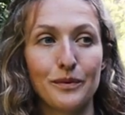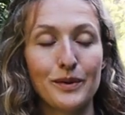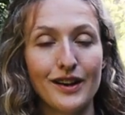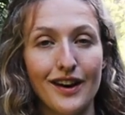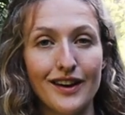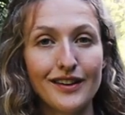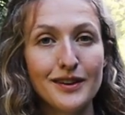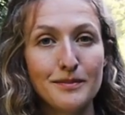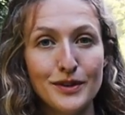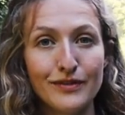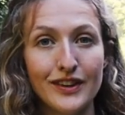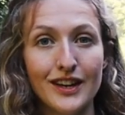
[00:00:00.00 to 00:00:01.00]
We are going to
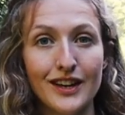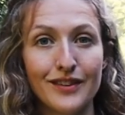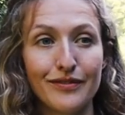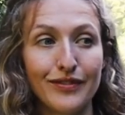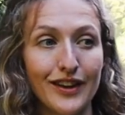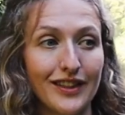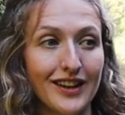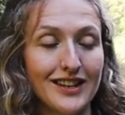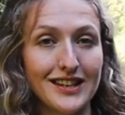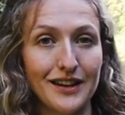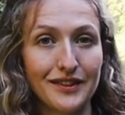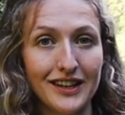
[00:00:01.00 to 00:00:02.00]
move it further
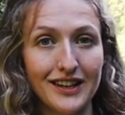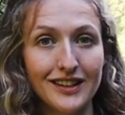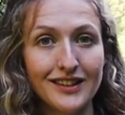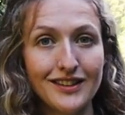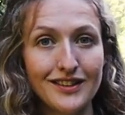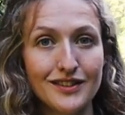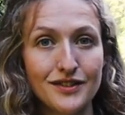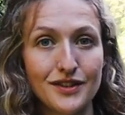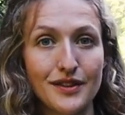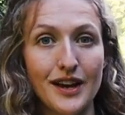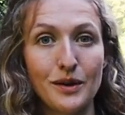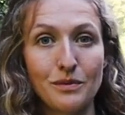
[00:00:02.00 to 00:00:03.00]
downhill
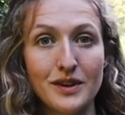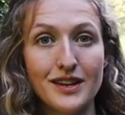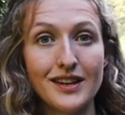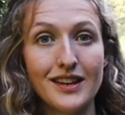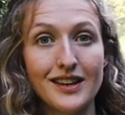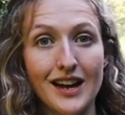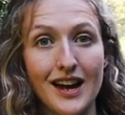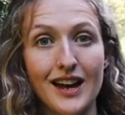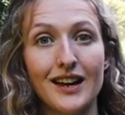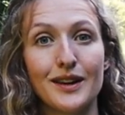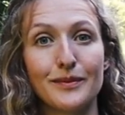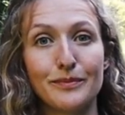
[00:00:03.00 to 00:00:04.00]
so that we can
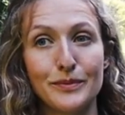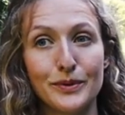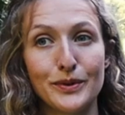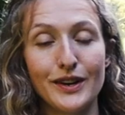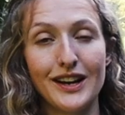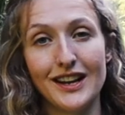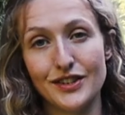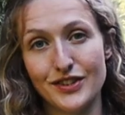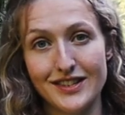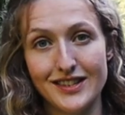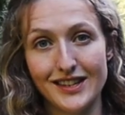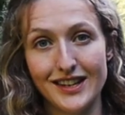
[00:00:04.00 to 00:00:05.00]
get more
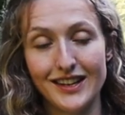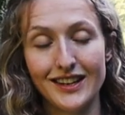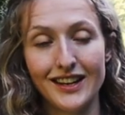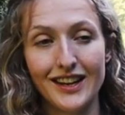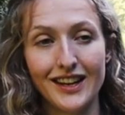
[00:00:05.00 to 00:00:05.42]
electricity.